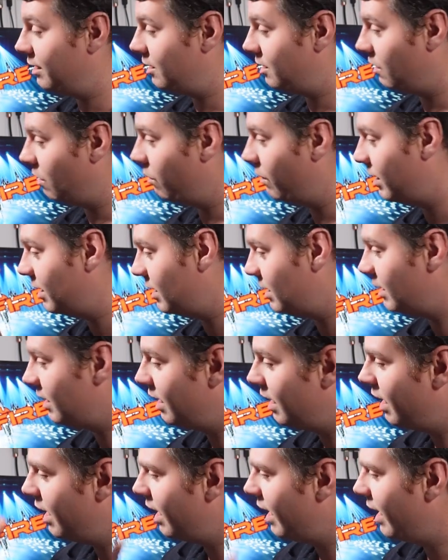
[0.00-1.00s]
so
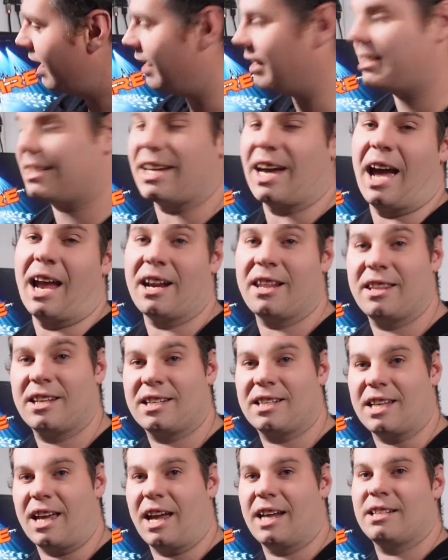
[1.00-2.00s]
it's kind of the
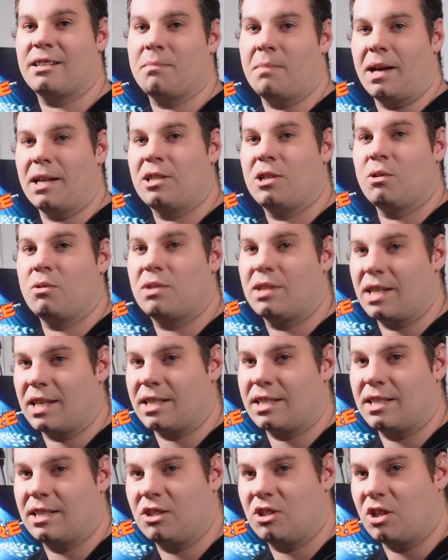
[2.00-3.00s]
size of my
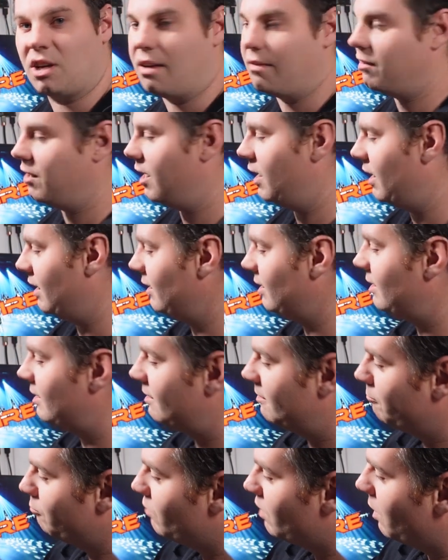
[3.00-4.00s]
260 Chauvets,